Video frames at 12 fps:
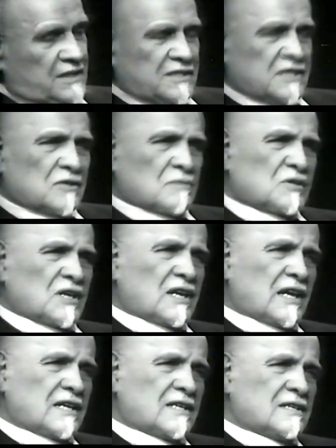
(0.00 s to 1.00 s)
this is
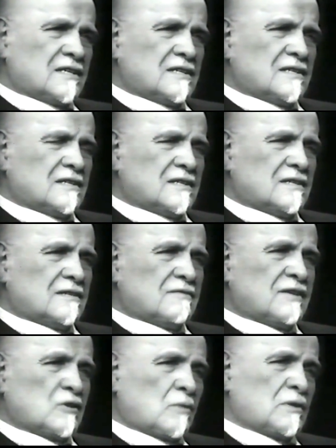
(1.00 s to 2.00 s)
something like a
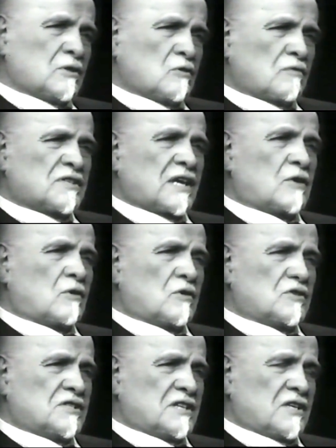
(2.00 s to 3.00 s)
phenomenon of
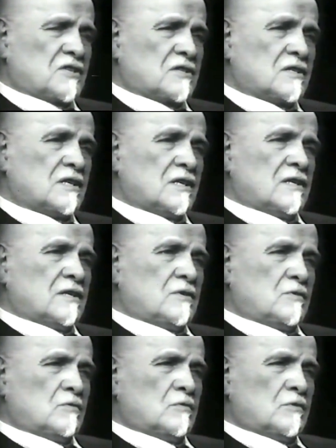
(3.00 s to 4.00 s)
psychologization.
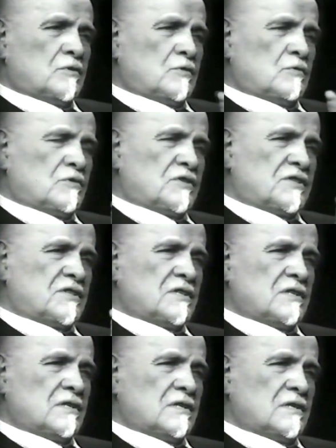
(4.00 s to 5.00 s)
You
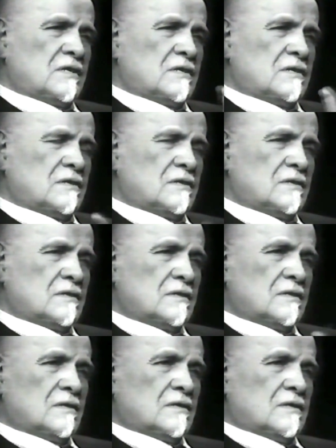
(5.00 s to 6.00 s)
see
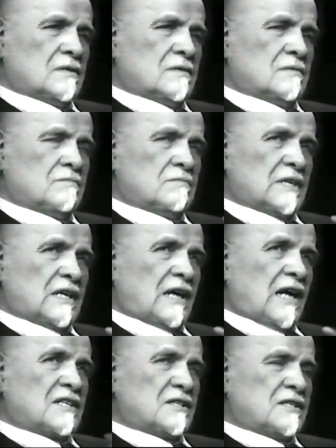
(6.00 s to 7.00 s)

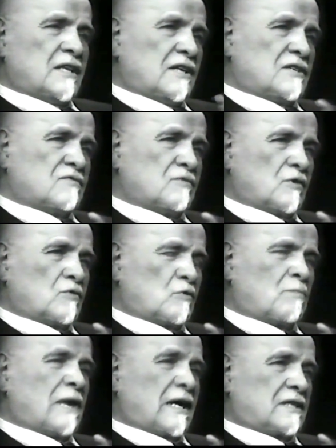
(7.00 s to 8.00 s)
candidates for
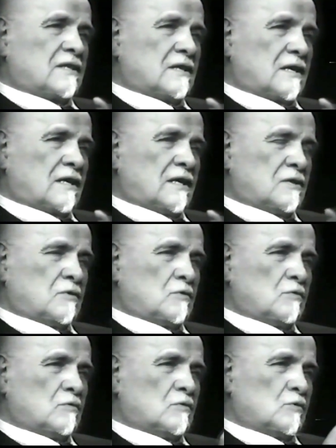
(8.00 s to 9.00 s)
your partner, and
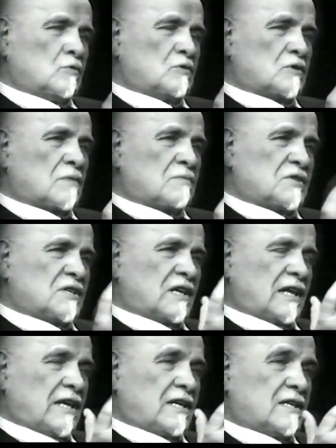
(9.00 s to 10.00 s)
you do
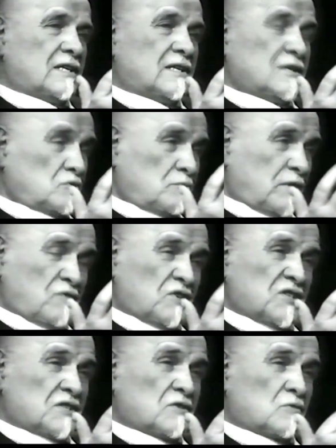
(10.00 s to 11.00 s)
something like
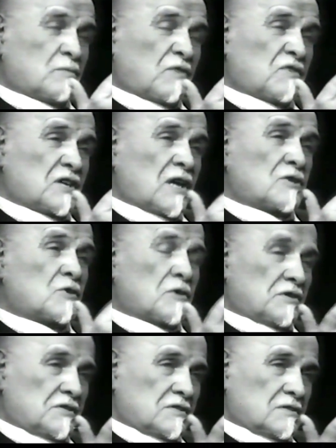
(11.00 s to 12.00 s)
superficial
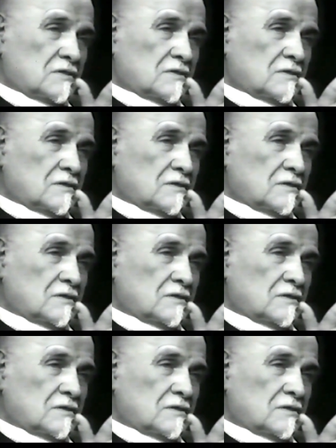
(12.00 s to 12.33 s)
choice.